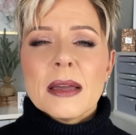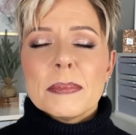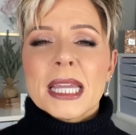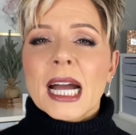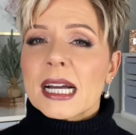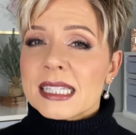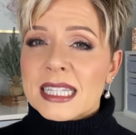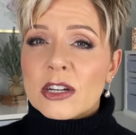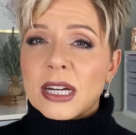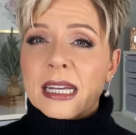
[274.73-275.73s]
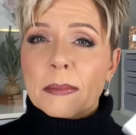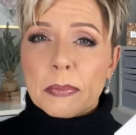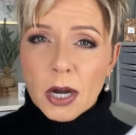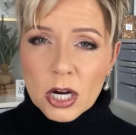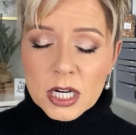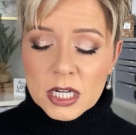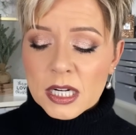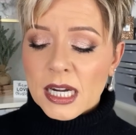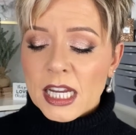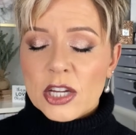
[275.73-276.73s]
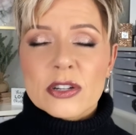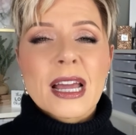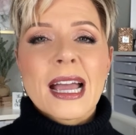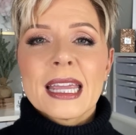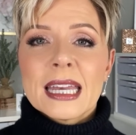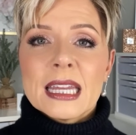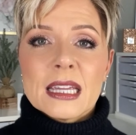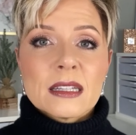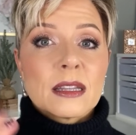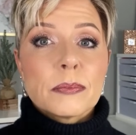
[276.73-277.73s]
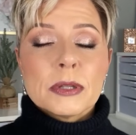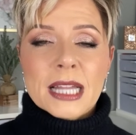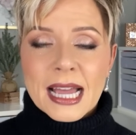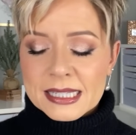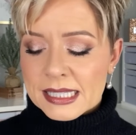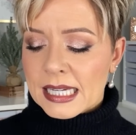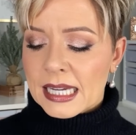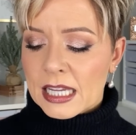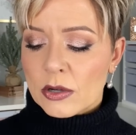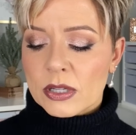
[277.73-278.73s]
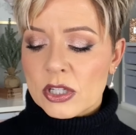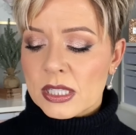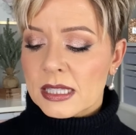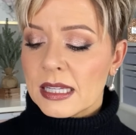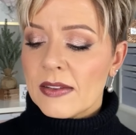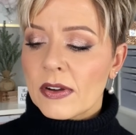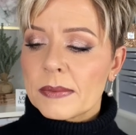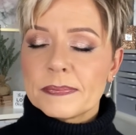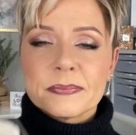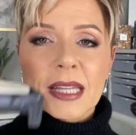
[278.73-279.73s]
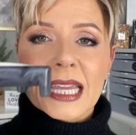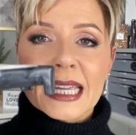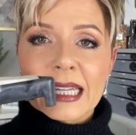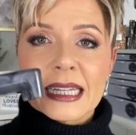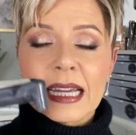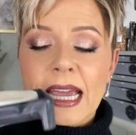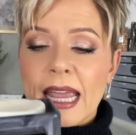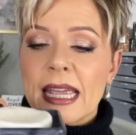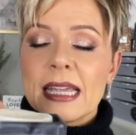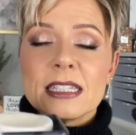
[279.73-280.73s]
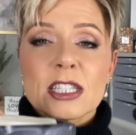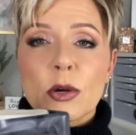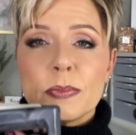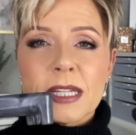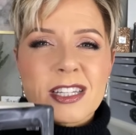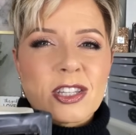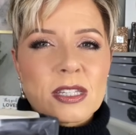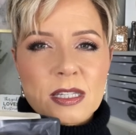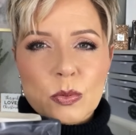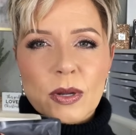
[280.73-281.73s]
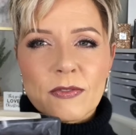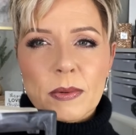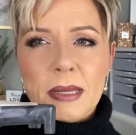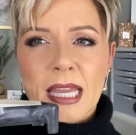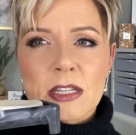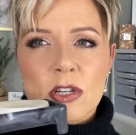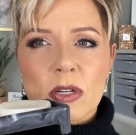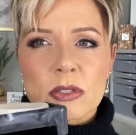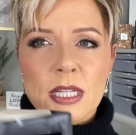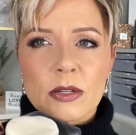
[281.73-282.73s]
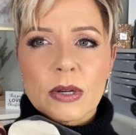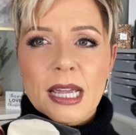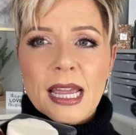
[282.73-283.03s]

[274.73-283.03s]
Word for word: Because they're in a bar, you're not getting the plastic. You can just leave them in a soap dish. This is one from Kitsch also.